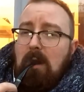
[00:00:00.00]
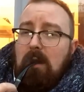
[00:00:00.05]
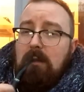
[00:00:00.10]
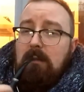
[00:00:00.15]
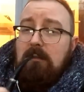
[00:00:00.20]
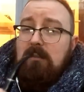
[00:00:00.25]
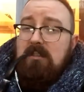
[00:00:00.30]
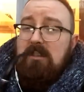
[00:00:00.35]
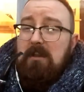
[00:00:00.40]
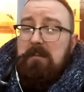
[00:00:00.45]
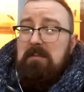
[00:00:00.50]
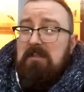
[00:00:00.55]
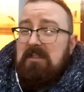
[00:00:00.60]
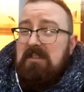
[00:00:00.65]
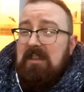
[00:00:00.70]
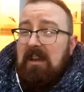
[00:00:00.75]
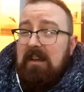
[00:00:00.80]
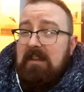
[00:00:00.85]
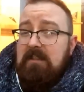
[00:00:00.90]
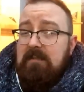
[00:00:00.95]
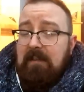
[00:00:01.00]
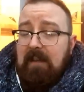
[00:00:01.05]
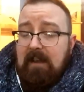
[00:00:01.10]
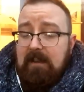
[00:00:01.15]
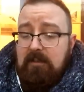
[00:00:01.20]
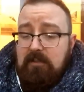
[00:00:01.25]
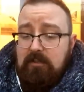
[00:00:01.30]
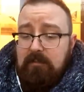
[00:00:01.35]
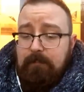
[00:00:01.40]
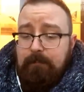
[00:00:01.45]
In terms of
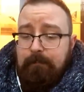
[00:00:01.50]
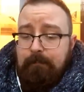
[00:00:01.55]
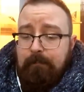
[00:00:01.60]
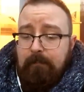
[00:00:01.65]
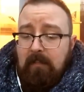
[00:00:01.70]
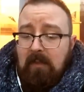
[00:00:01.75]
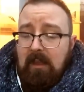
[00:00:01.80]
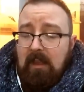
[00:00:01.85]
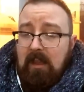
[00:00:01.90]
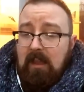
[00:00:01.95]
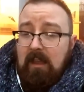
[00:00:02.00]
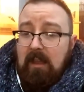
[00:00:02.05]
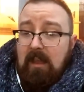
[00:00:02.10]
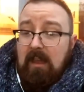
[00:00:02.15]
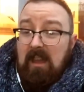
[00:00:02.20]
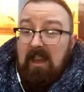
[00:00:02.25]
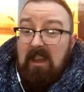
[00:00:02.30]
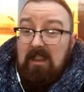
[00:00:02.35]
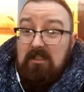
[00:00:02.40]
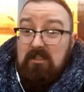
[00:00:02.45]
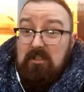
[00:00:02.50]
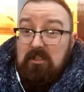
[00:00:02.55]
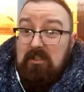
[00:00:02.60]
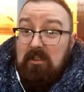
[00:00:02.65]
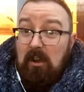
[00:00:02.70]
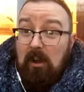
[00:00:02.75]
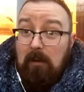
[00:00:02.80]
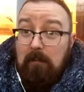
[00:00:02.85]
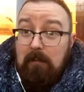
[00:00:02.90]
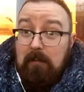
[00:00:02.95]
satisfaction, it just
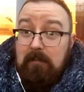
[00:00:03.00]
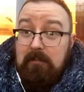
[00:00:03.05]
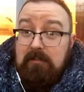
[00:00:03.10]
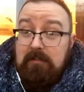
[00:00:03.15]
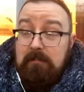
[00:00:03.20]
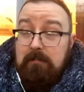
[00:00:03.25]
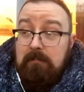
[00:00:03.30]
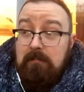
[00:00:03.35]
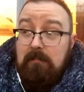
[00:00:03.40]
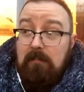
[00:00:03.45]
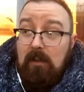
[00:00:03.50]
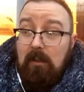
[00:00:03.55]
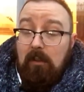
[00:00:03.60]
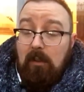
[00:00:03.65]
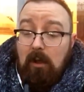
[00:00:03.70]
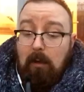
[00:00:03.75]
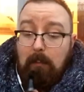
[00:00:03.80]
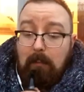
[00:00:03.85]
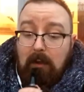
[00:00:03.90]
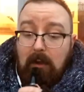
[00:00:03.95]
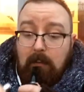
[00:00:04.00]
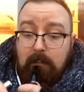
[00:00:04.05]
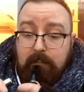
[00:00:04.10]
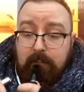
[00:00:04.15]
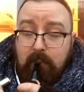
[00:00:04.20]
offered a lot more.